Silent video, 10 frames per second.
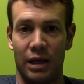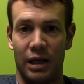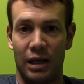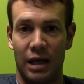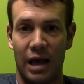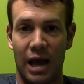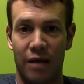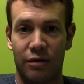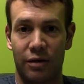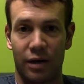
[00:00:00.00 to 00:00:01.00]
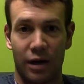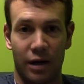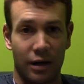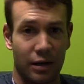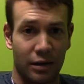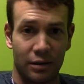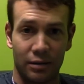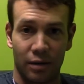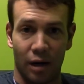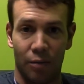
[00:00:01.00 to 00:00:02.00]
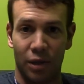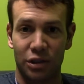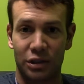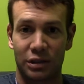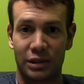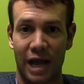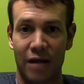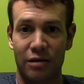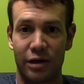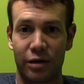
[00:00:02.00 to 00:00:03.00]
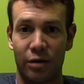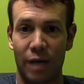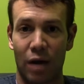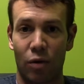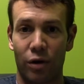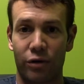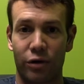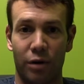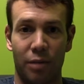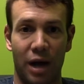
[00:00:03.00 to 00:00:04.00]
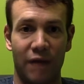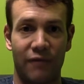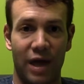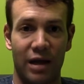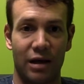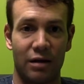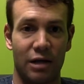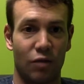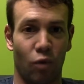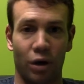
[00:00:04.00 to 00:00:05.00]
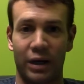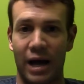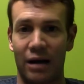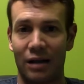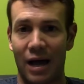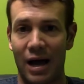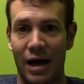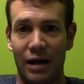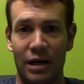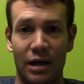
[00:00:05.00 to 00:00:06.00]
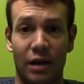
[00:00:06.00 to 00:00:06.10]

And he has uh, a bunch of stats here about where his current body fat is. He's working out a lot.